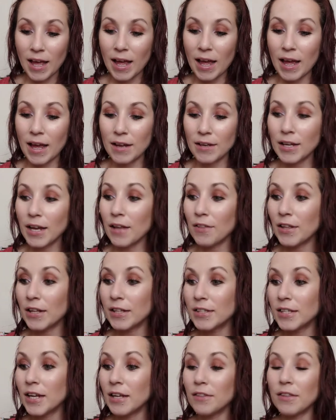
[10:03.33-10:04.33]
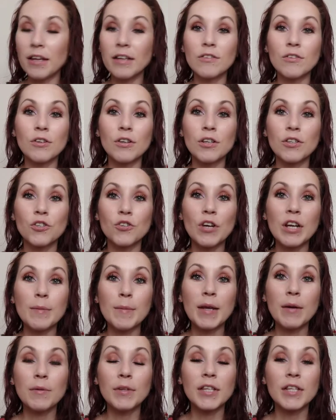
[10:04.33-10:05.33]
And yeah, that's it. Thanks for
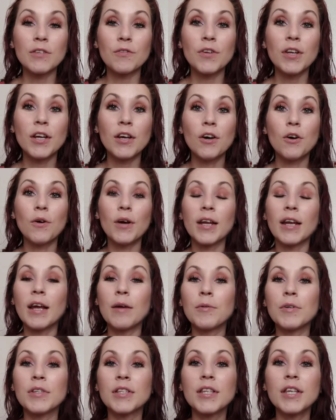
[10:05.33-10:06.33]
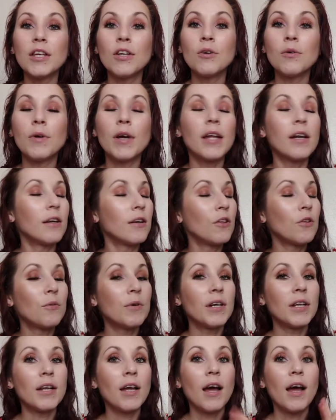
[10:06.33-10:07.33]
joining me with this video, and I will see you in another
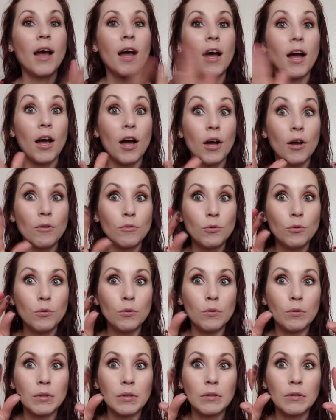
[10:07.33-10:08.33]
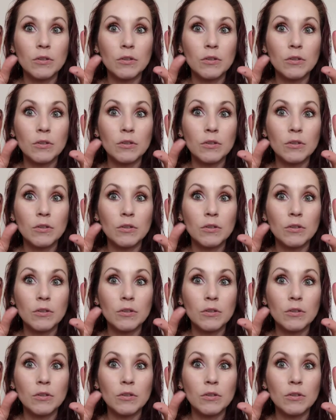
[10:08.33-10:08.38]
one. Ooh,